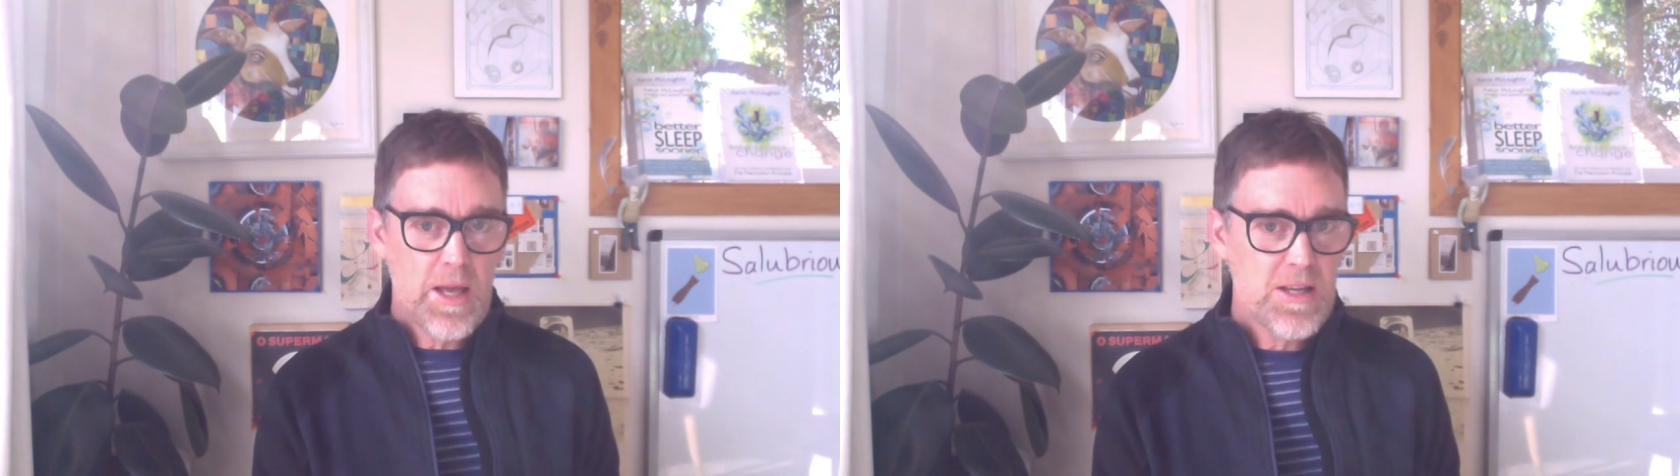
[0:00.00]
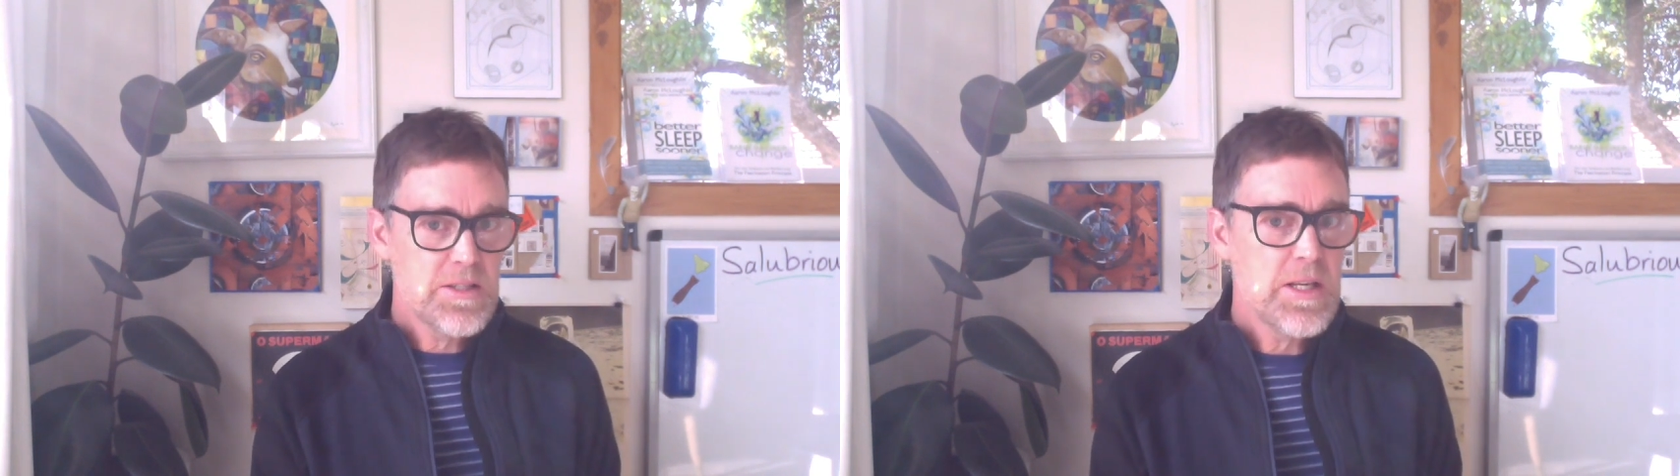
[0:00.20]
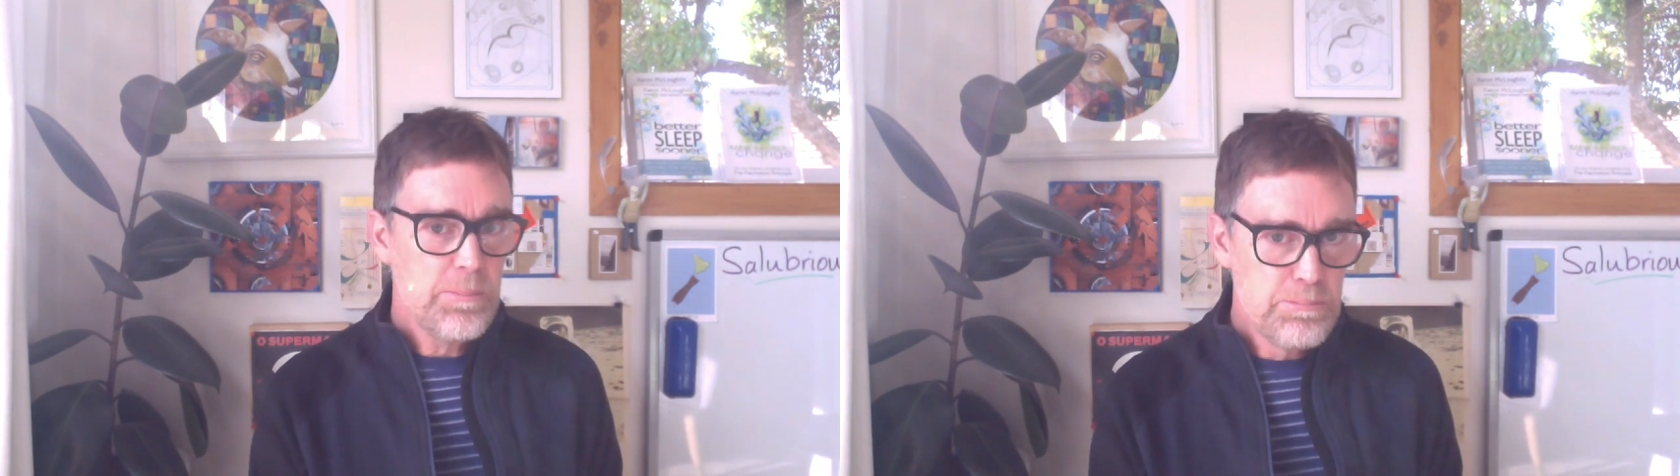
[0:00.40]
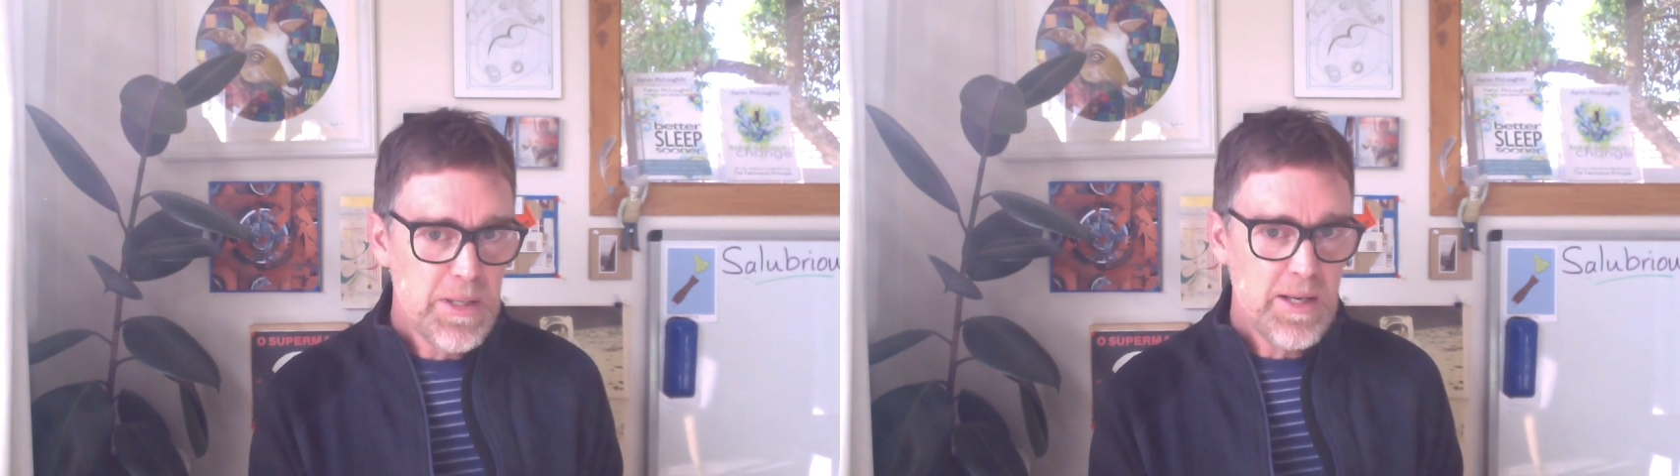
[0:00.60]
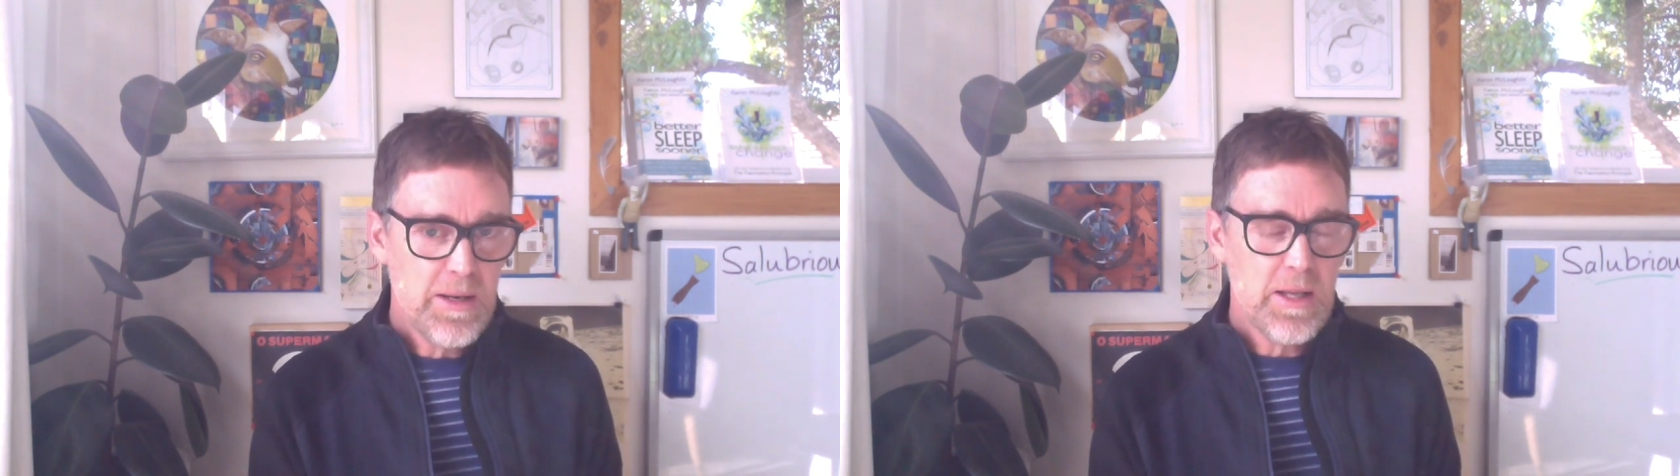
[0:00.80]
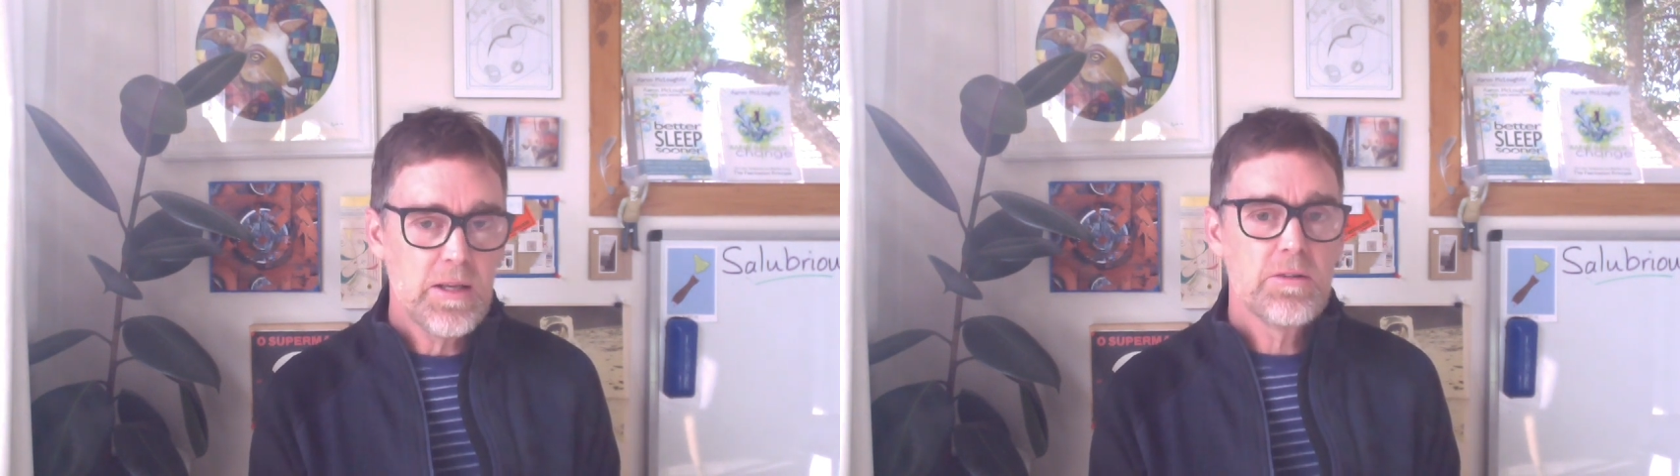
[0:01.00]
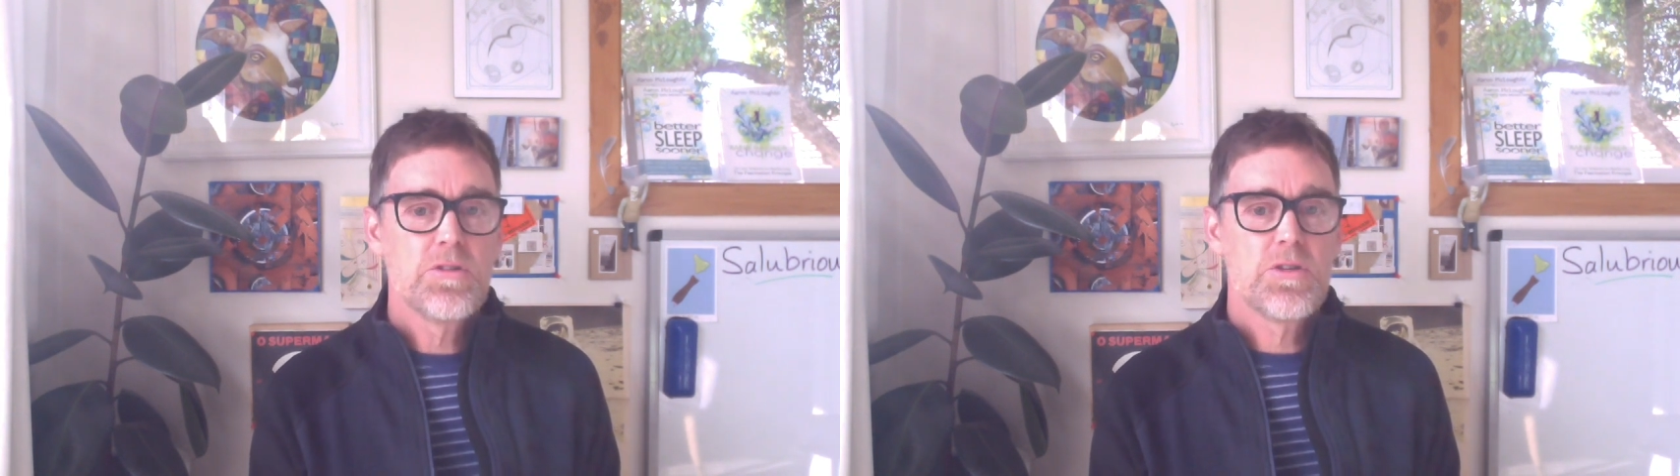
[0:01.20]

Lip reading: has the ability to